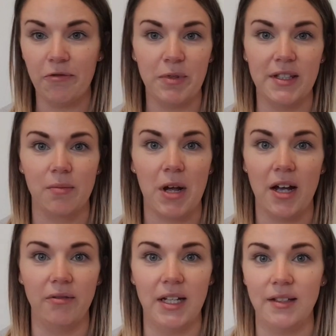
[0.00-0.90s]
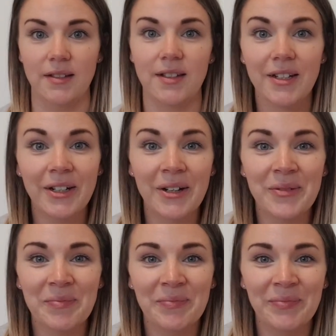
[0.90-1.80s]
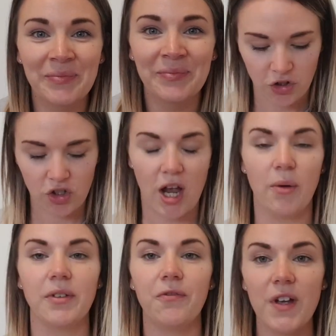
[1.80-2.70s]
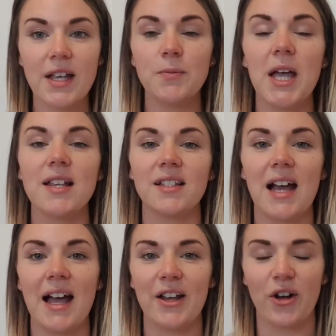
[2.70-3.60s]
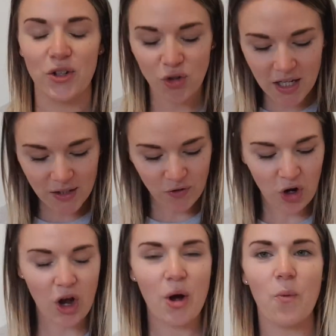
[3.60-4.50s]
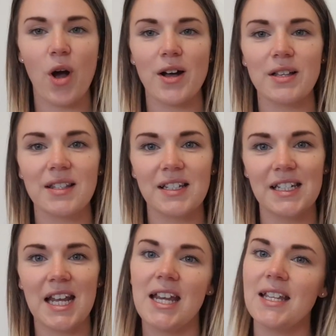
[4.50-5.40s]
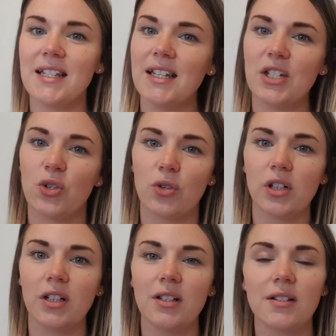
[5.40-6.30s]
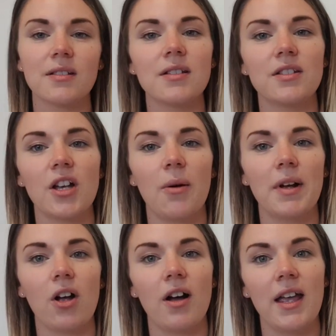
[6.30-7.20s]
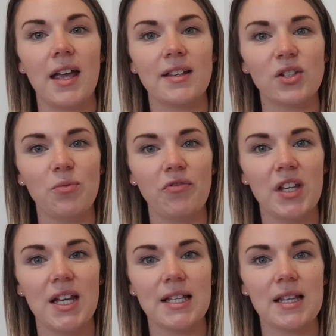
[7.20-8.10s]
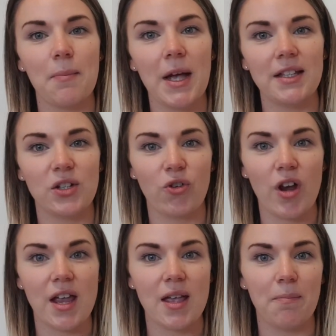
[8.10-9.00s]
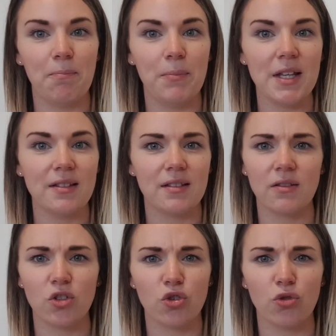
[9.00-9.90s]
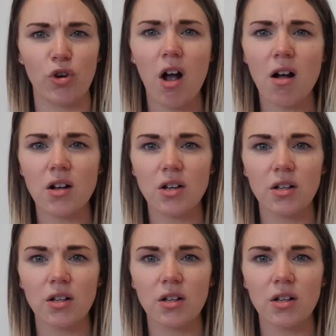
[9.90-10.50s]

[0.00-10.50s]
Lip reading: I've been to Poundland. So the first person I got treats for was Daisy Doodles. So I got here some of these Pedigree Biscroc